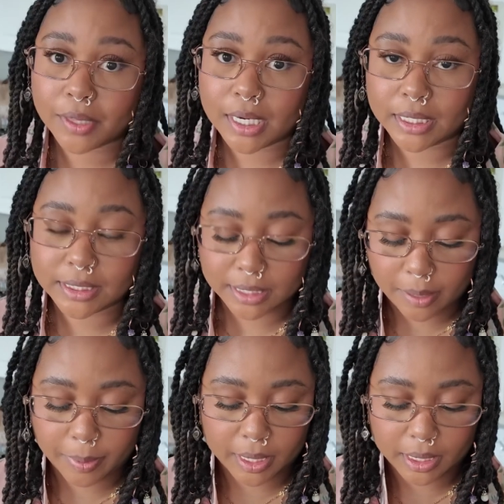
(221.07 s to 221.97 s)
the next
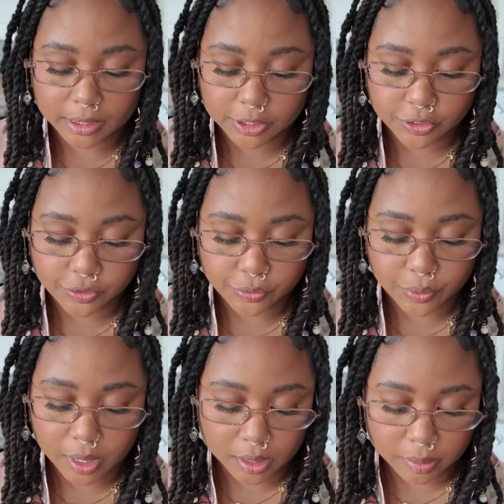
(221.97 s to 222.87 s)
step is to
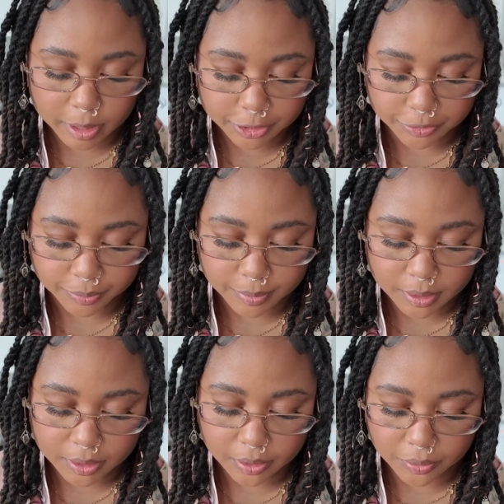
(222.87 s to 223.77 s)
cook the mushrooms.
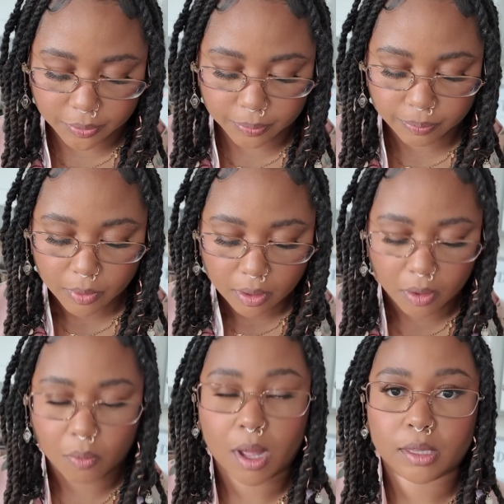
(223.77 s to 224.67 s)
So
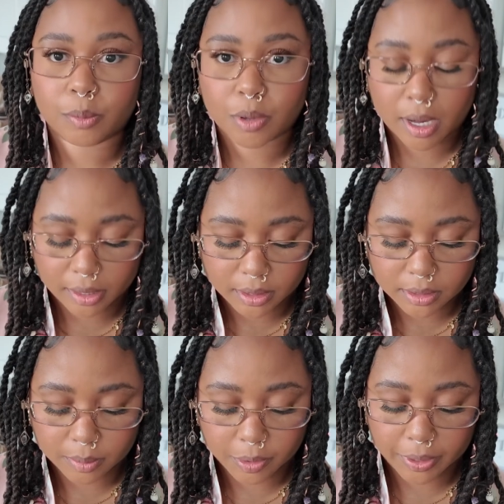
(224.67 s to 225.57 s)
while the broth is
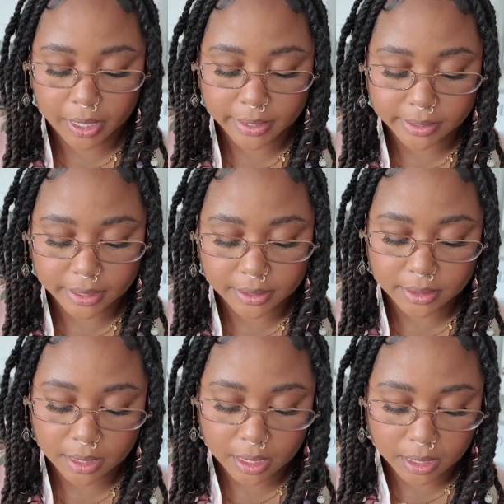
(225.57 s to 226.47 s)
simmering, it says
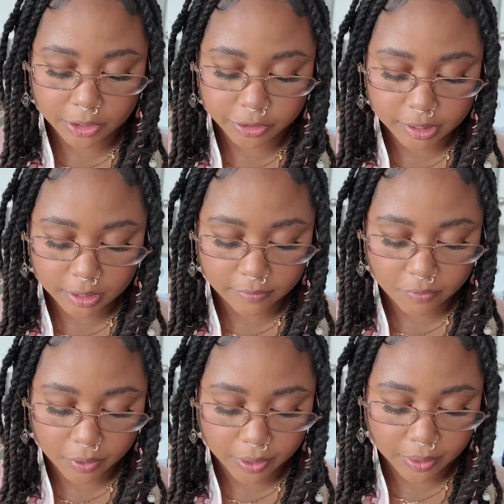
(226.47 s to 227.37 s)
to heat a drizzle of
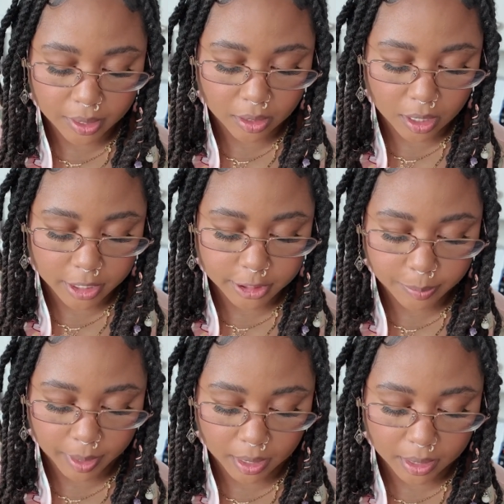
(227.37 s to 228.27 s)
oil in a large
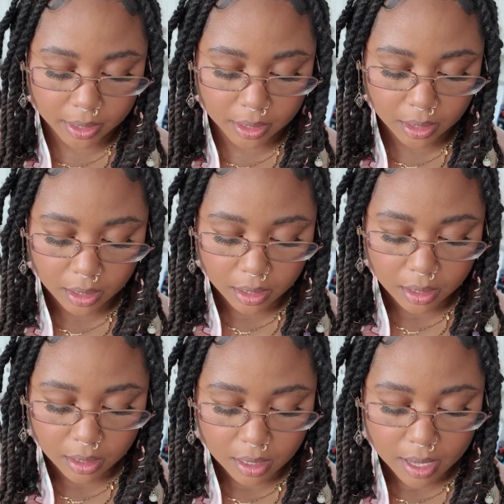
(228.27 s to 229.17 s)
pan,
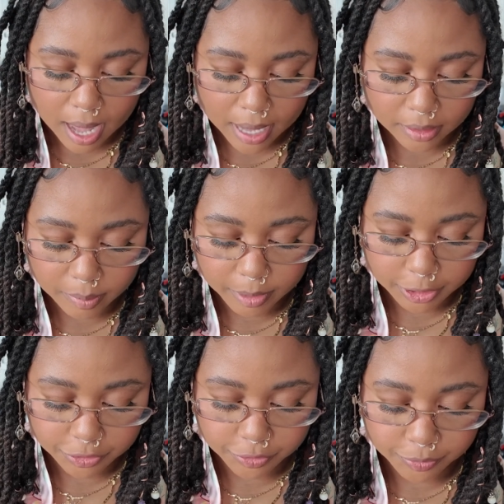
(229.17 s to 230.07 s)
add the
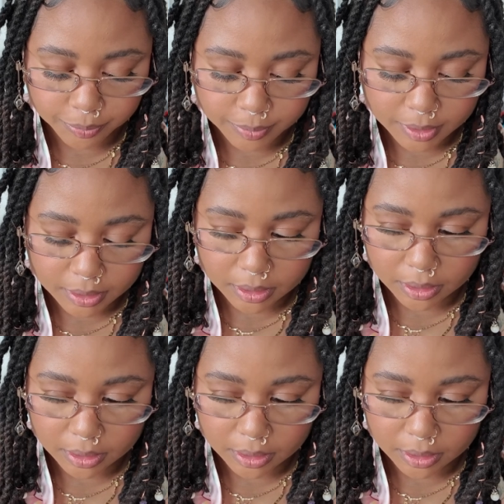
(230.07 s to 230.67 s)
mushrooms,